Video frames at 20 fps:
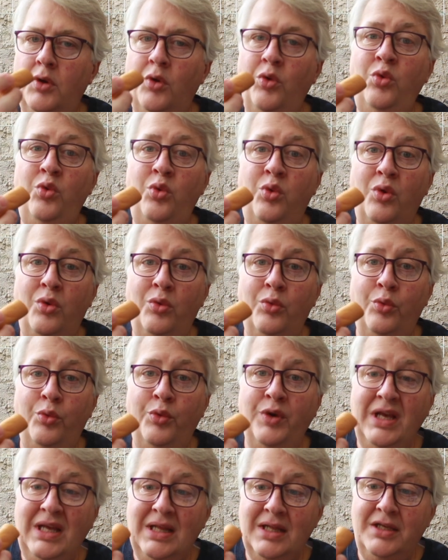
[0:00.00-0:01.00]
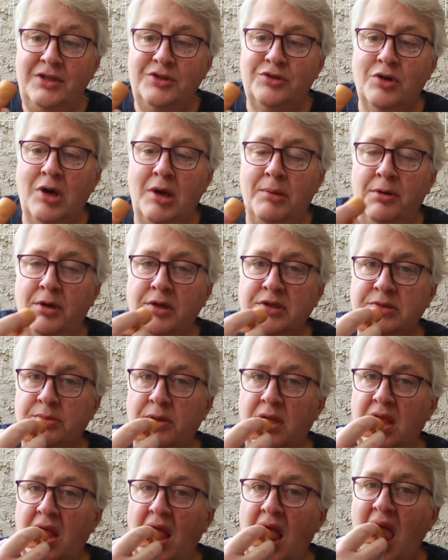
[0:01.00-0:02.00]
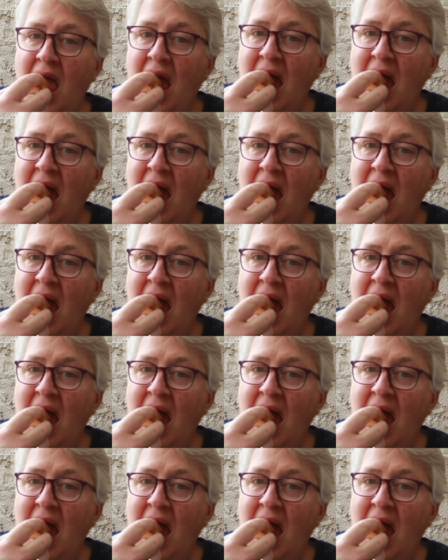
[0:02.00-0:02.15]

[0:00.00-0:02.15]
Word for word: Ooh, really strawberry smelling.